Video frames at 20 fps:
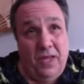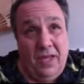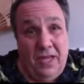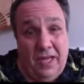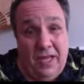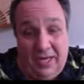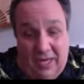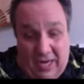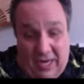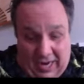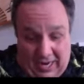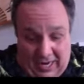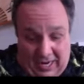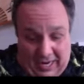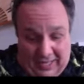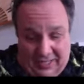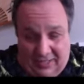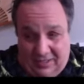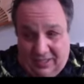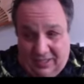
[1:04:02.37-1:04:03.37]
And
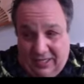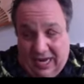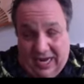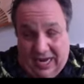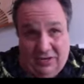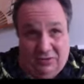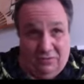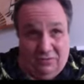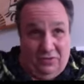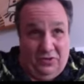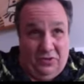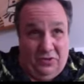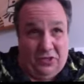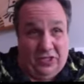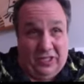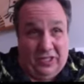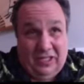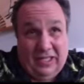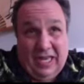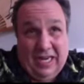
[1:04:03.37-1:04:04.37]
honestly, I don't
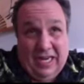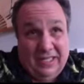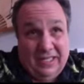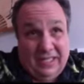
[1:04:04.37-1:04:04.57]
usually like